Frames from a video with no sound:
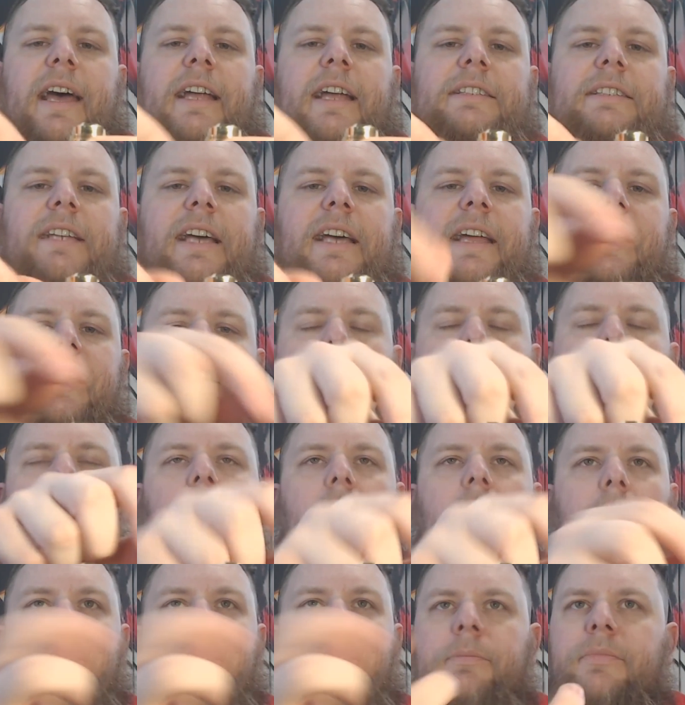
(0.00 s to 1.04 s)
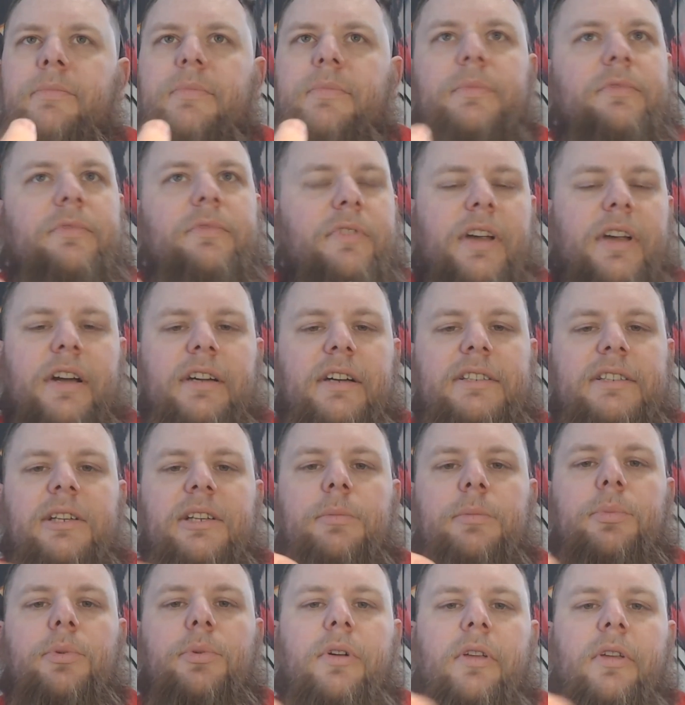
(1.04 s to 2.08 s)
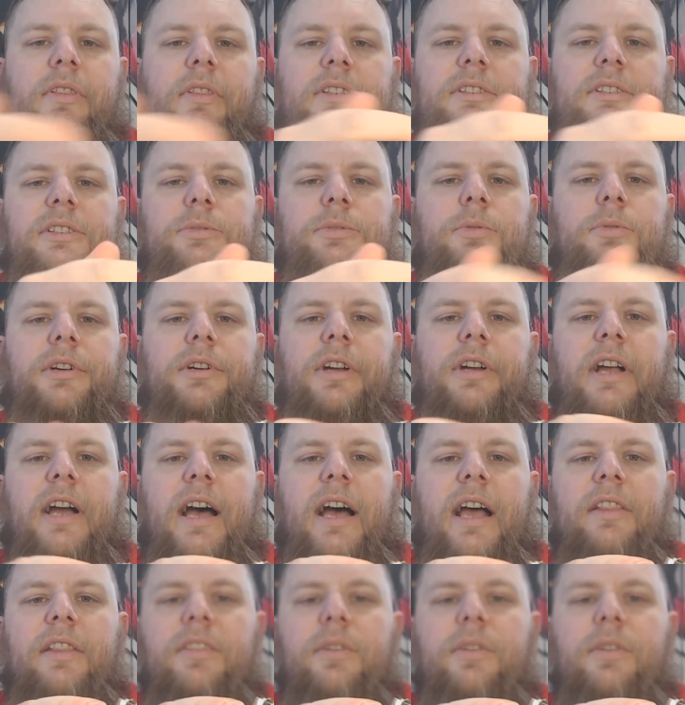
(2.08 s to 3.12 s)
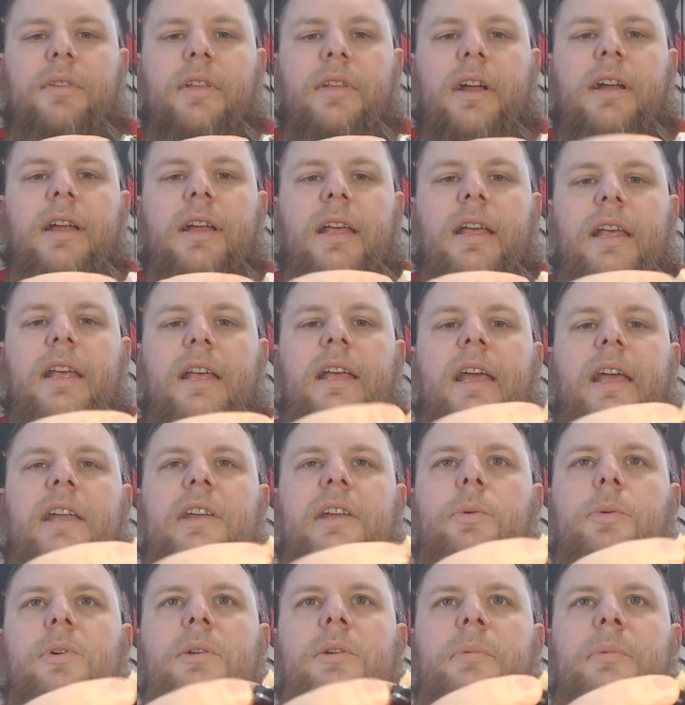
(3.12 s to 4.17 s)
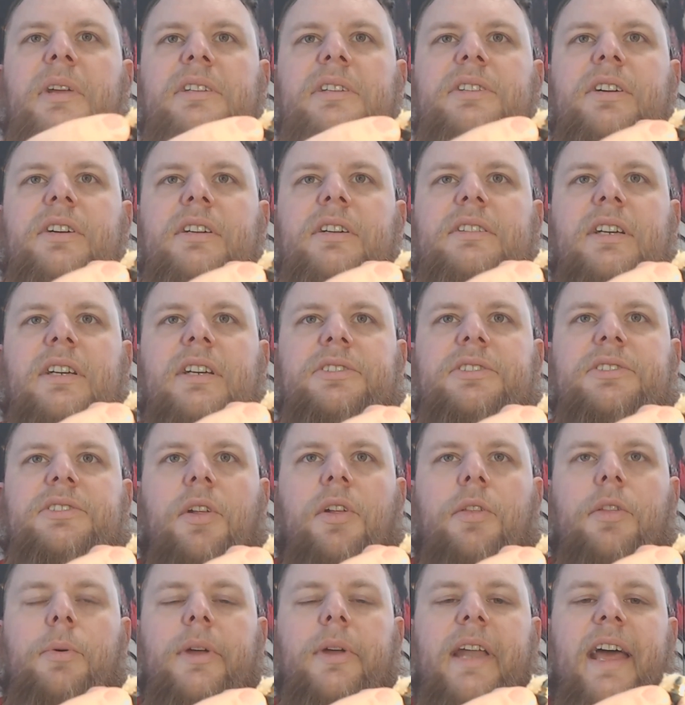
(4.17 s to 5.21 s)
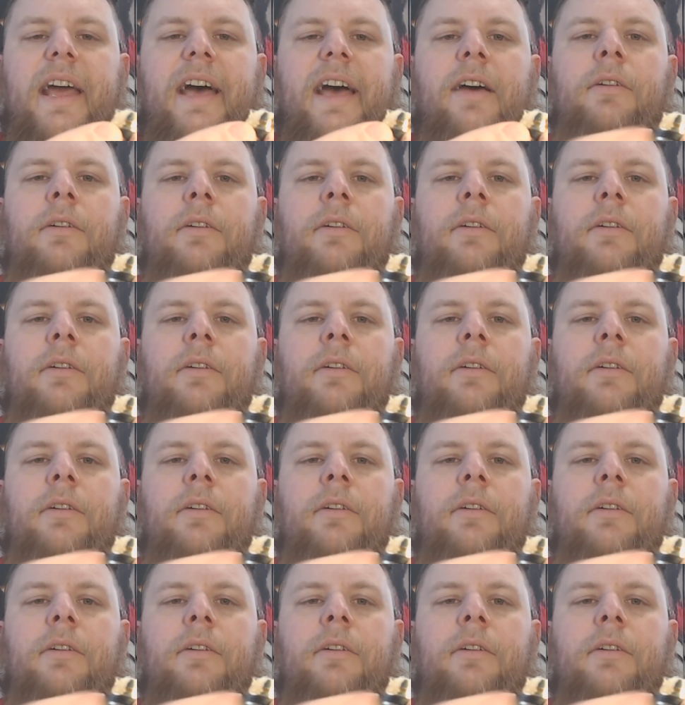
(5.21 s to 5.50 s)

tighten them up, very simple, and then just run your cotton through there. And you want to make sure it touches all the way down,